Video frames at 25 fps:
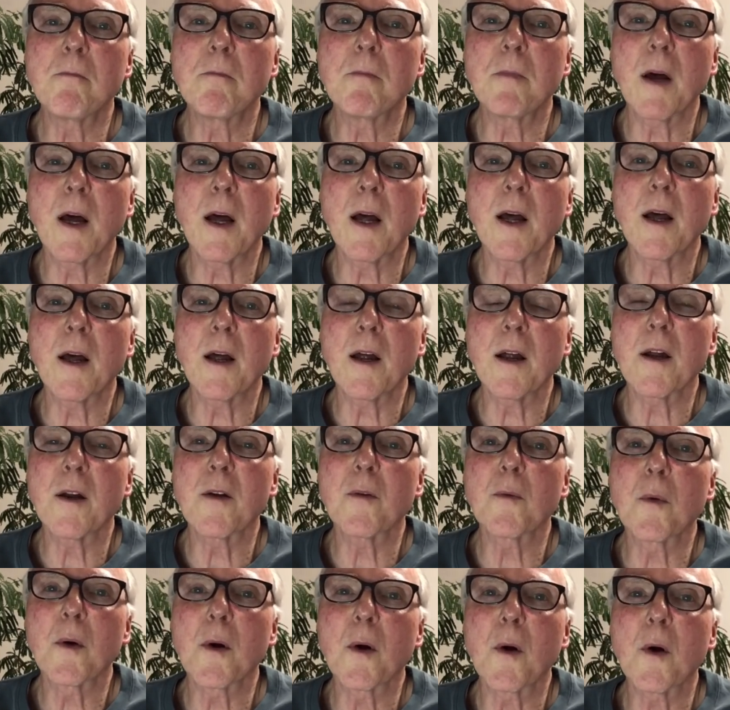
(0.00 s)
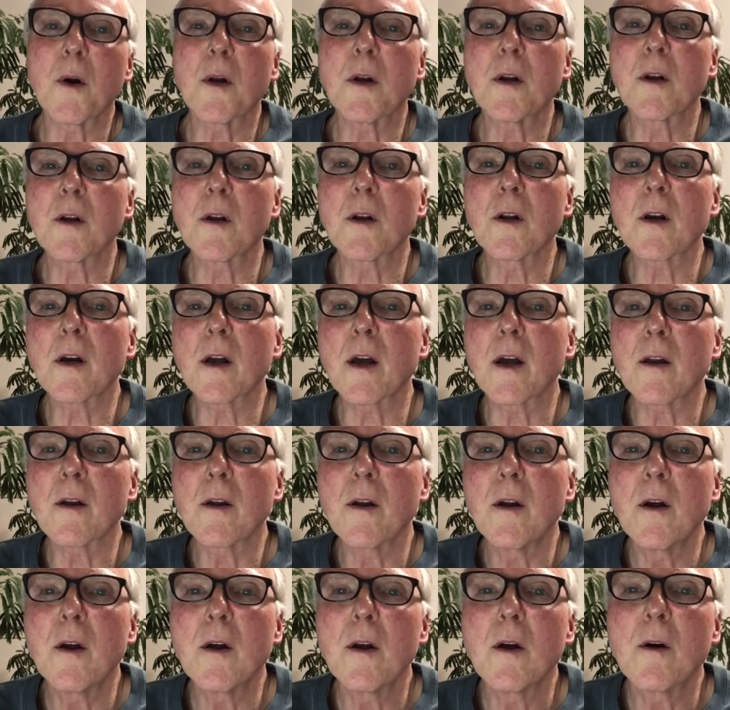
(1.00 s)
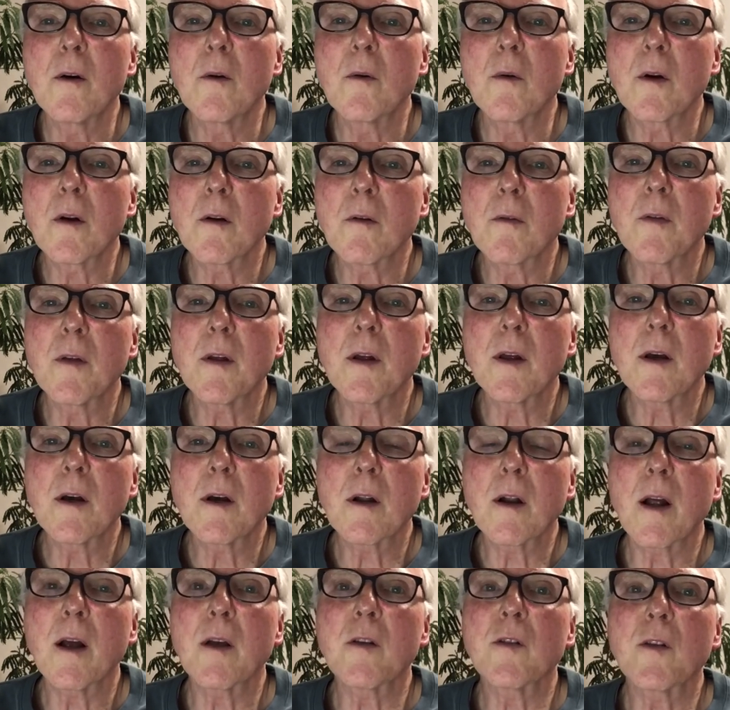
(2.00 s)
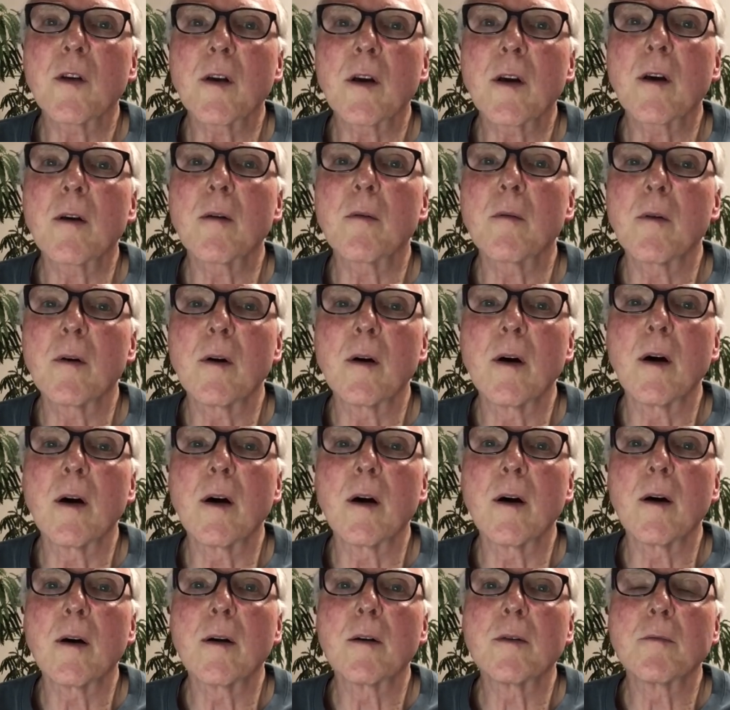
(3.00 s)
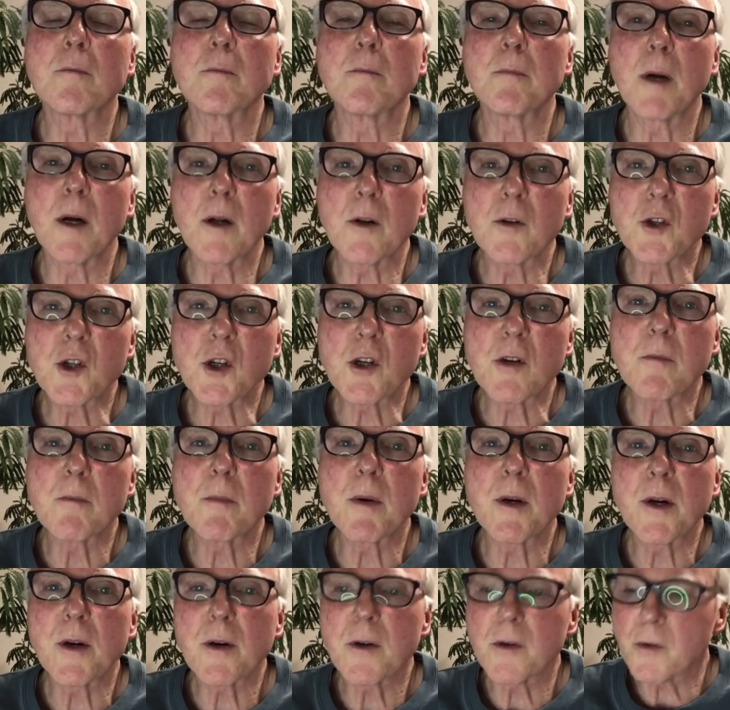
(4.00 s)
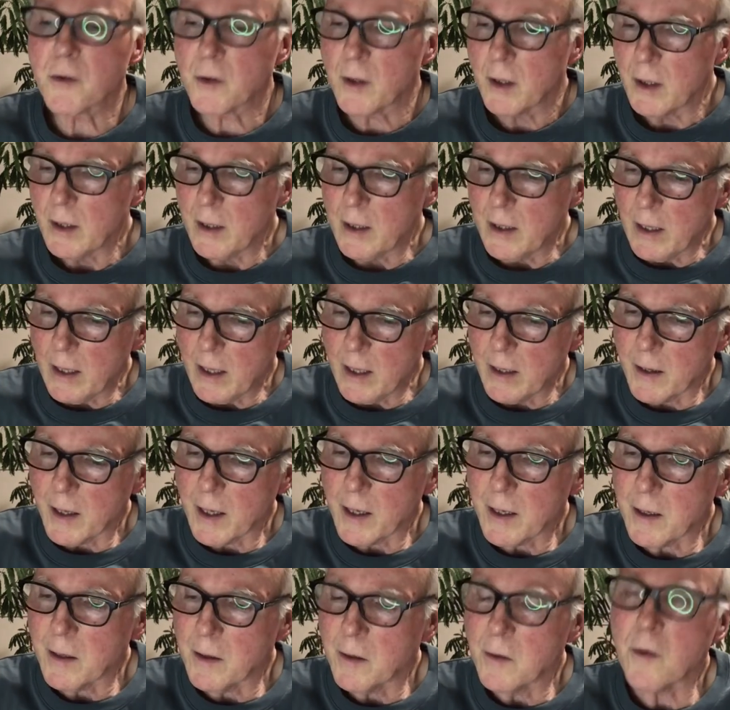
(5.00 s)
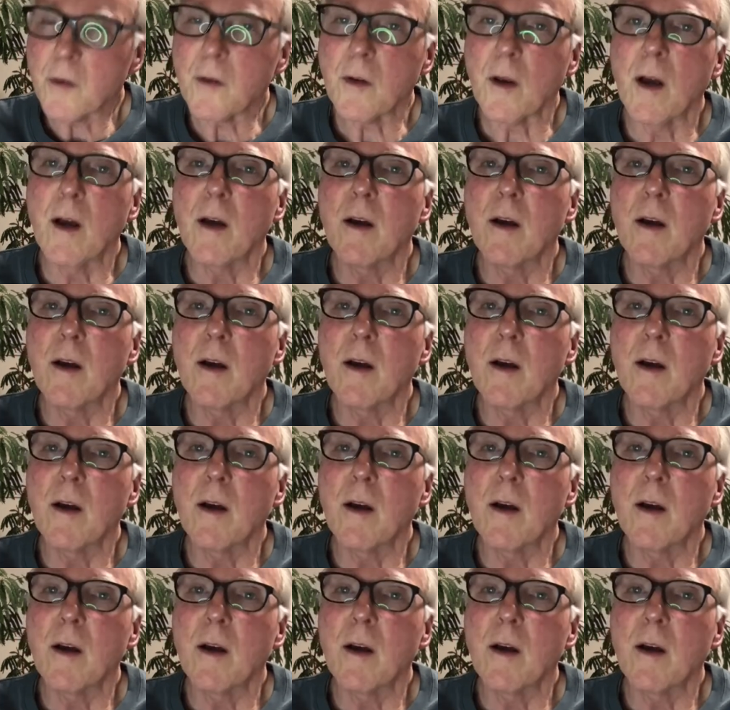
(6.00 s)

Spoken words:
and we're going to look at one of the classic Belgian beers, and that is